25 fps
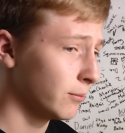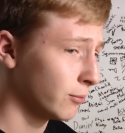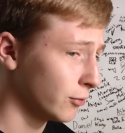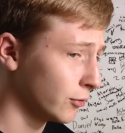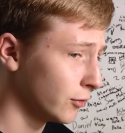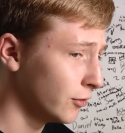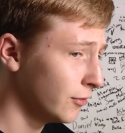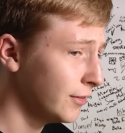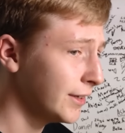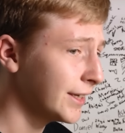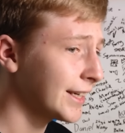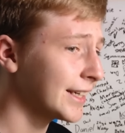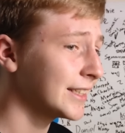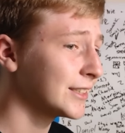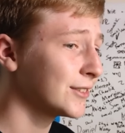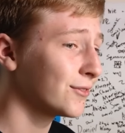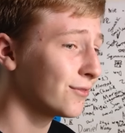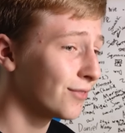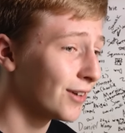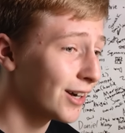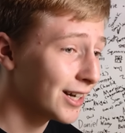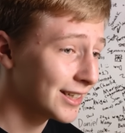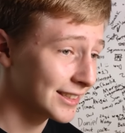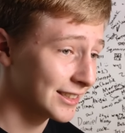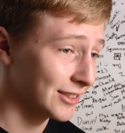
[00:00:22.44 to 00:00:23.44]
improving
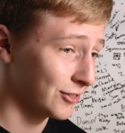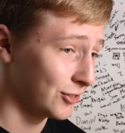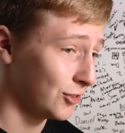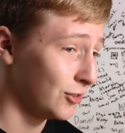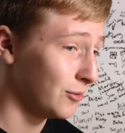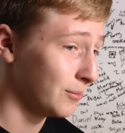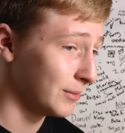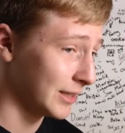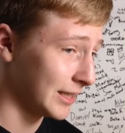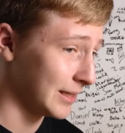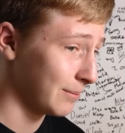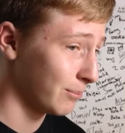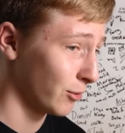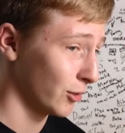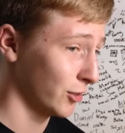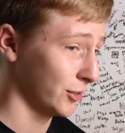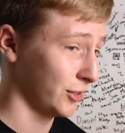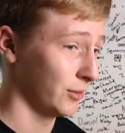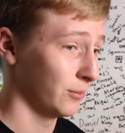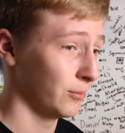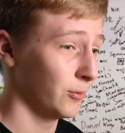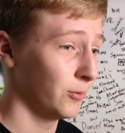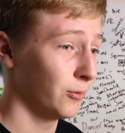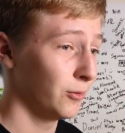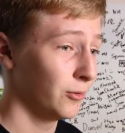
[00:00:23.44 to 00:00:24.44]
as fast as humanly
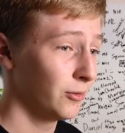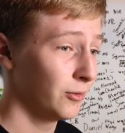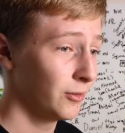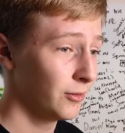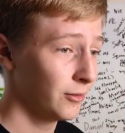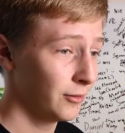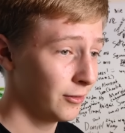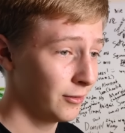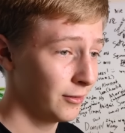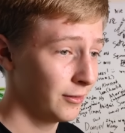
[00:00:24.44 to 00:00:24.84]
possible. So